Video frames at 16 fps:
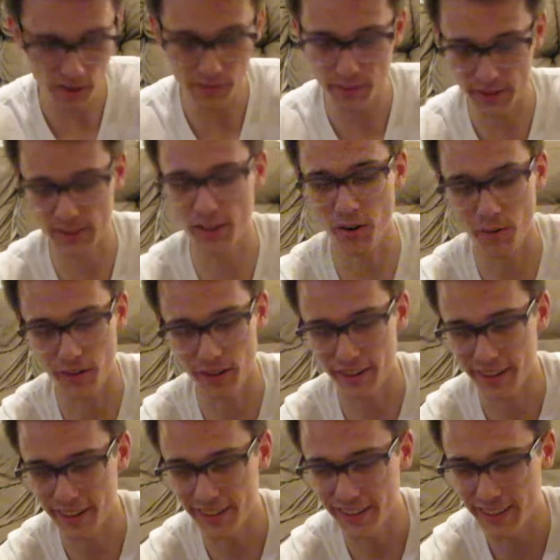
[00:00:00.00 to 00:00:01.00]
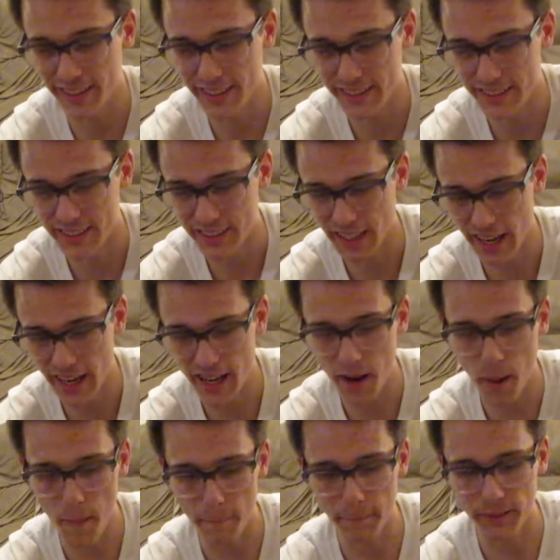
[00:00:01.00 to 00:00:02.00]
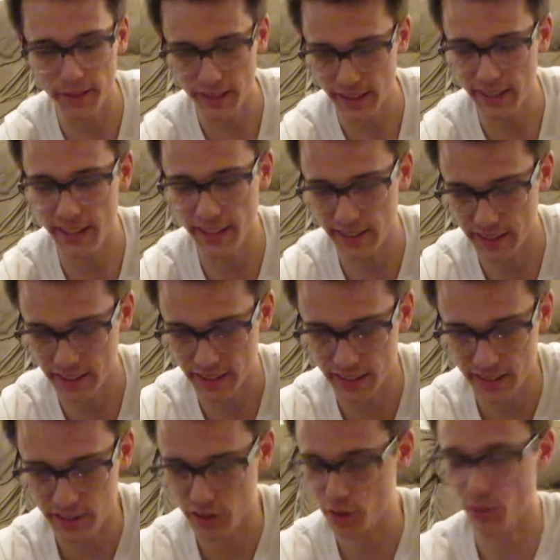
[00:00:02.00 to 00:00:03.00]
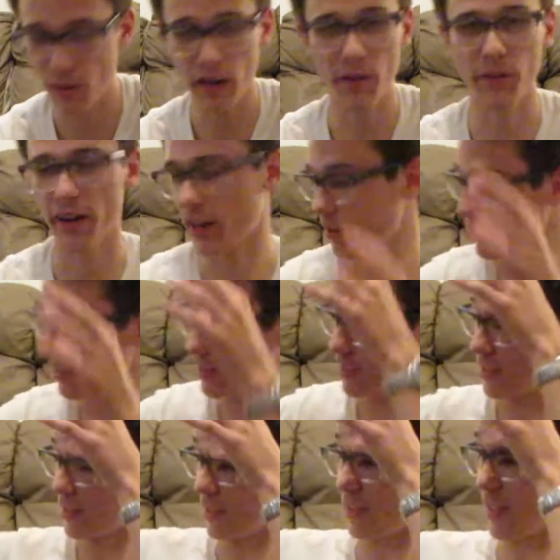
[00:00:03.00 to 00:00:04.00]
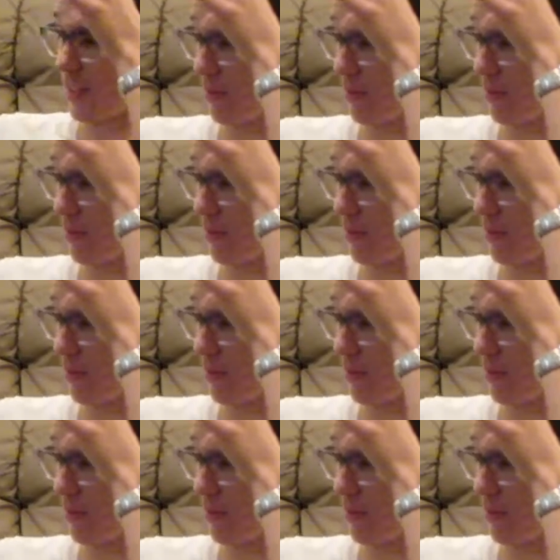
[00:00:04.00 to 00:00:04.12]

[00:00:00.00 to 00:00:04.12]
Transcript: of my saltwater gear is a complete train wreck. I mean, just a